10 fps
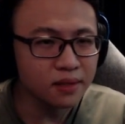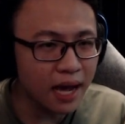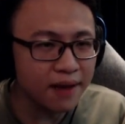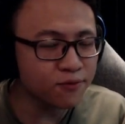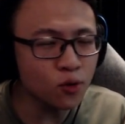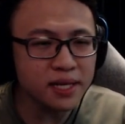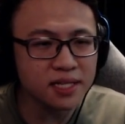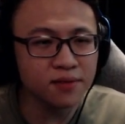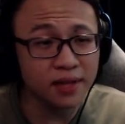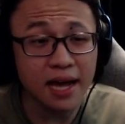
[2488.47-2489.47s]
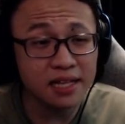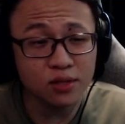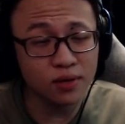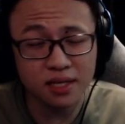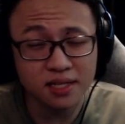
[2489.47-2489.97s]
I've told myself that I need
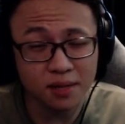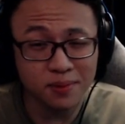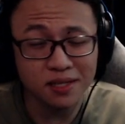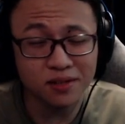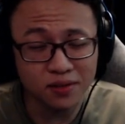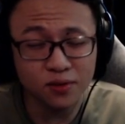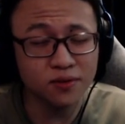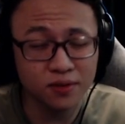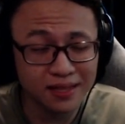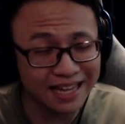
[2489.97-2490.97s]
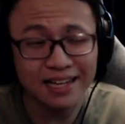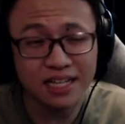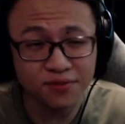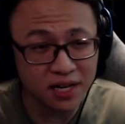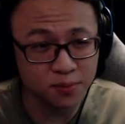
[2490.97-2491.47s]
to get this Arkpedia video done
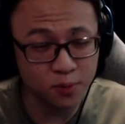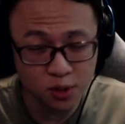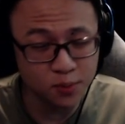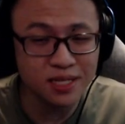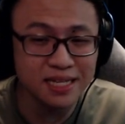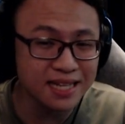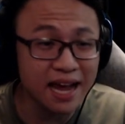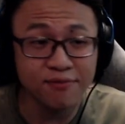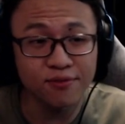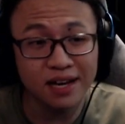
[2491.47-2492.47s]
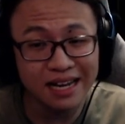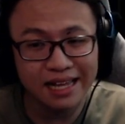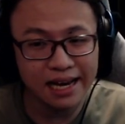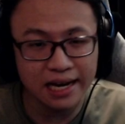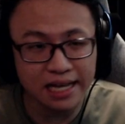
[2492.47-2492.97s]
as fast as possible since I've
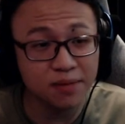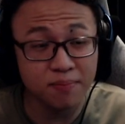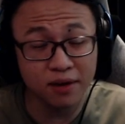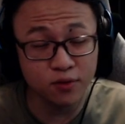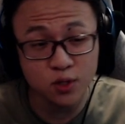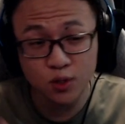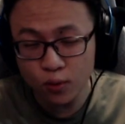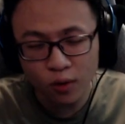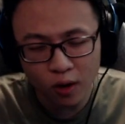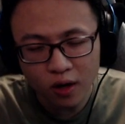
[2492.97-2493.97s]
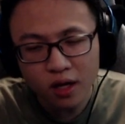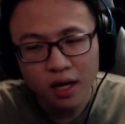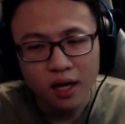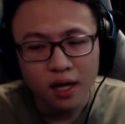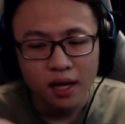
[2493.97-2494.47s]
laid it back for so long.
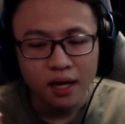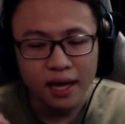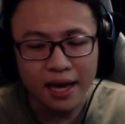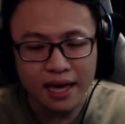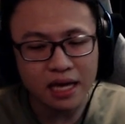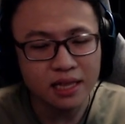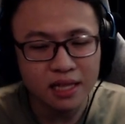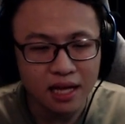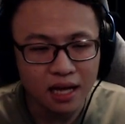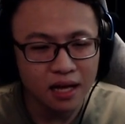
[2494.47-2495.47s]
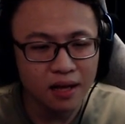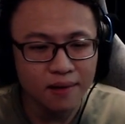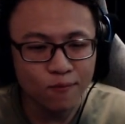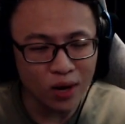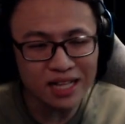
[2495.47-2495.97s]
And
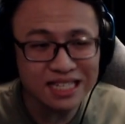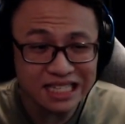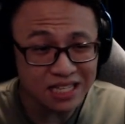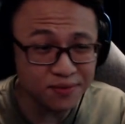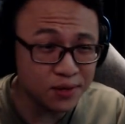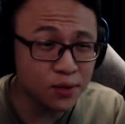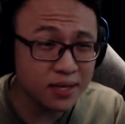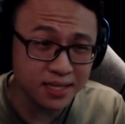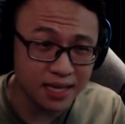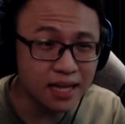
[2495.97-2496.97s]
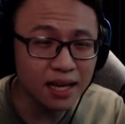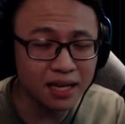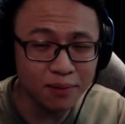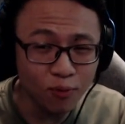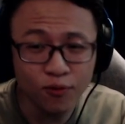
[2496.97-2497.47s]
once this video is done, I
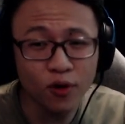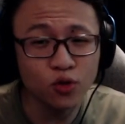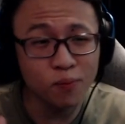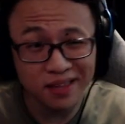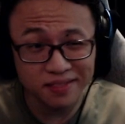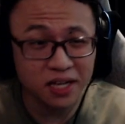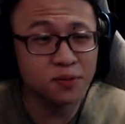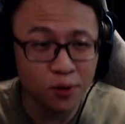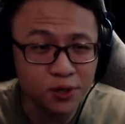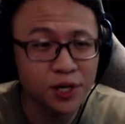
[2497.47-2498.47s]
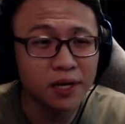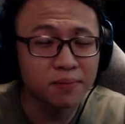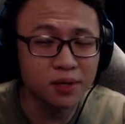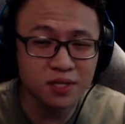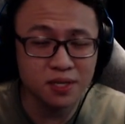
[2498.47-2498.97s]
can move on to my next
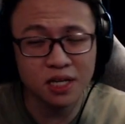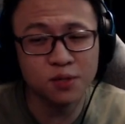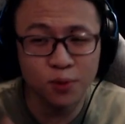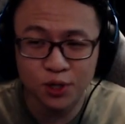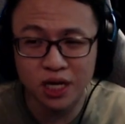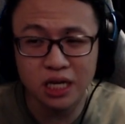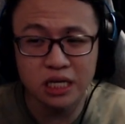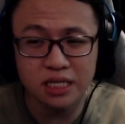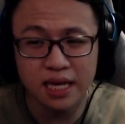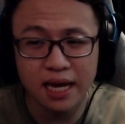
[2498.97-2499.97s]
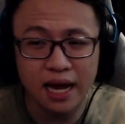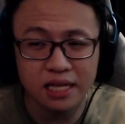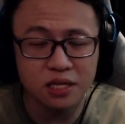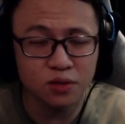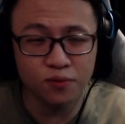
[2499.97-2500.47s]
project, because the next project is that I
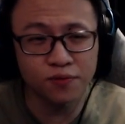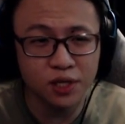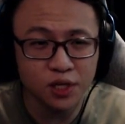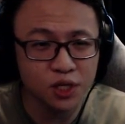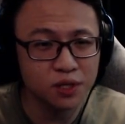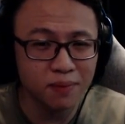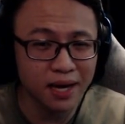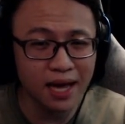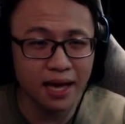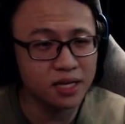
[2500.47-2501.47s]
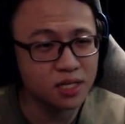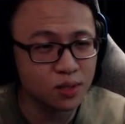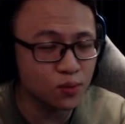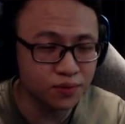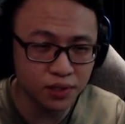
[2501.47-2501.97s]
need to finish my
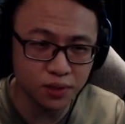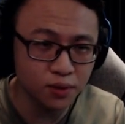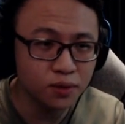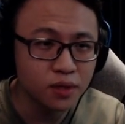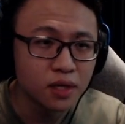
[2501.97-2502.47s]
IS2 video.